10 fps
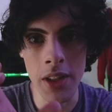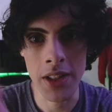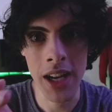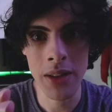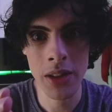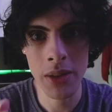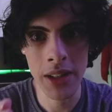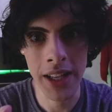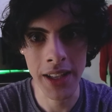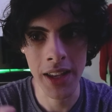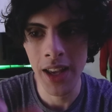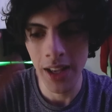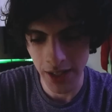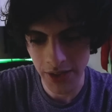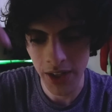The download link
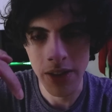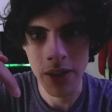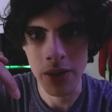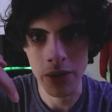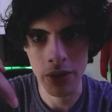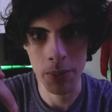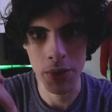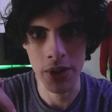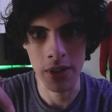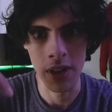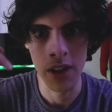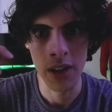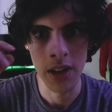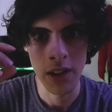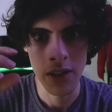is in the description.
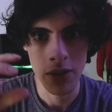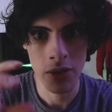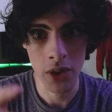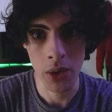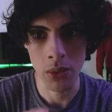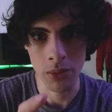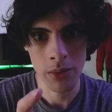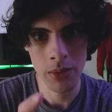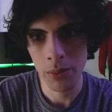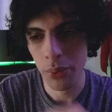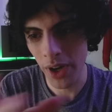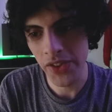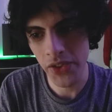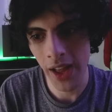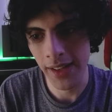So
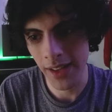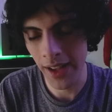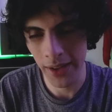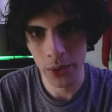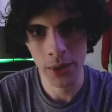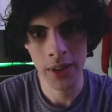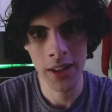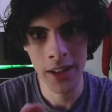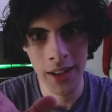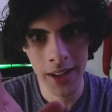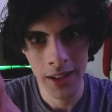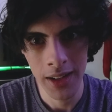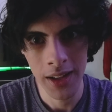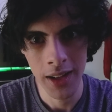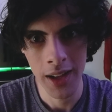press that now
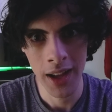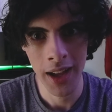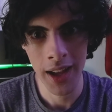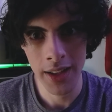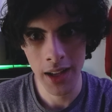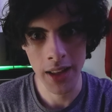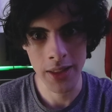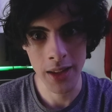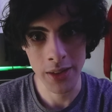and